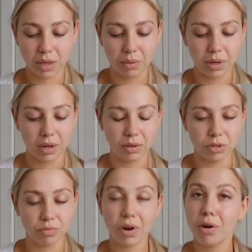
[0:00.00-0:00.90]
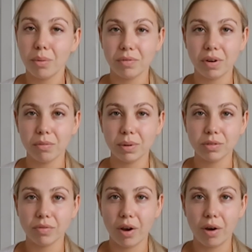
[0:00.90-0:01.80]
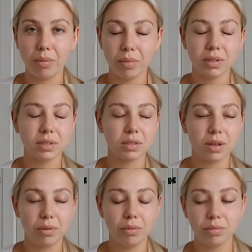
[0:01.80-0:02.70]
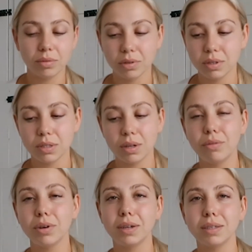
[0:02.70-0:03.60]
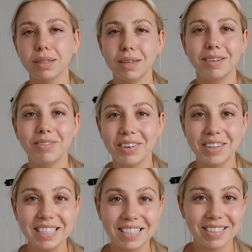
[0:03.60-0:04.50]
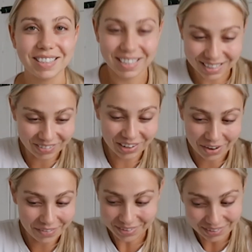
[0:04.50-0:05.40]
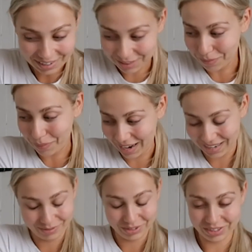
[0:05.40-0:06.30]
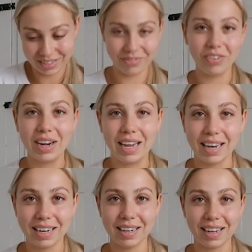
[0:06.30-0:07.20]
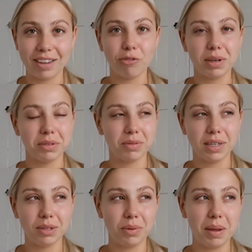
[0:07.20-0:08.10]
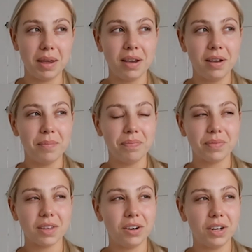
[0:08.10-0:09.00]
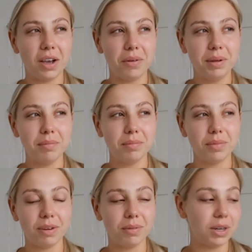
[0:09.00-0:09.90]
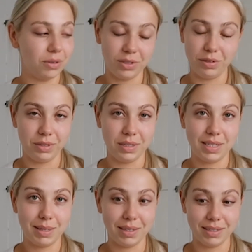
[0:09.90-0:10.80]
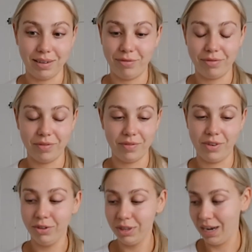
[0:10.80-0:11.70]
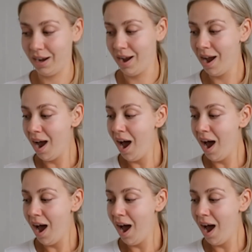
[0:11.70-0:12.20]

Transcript: I want to go to Rome I've never been to Rome so so excited I'm so excited that we're going now that I'm packing I'm just really getting like it feels real we are going. Well, No, because I've nothing.